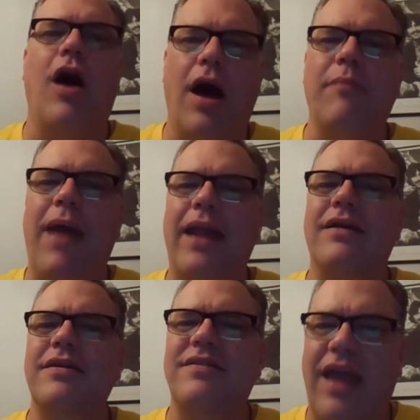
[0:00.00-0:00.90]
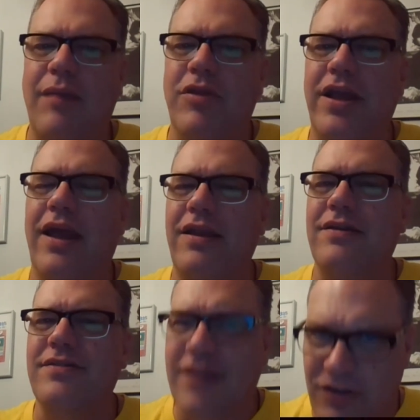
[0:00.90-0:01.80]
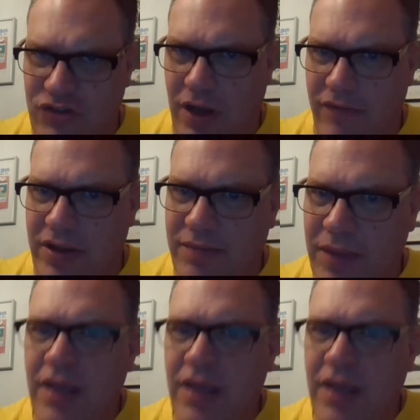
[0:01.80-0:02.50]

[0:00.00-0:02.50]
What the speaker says: automatically tabling any discussion of it.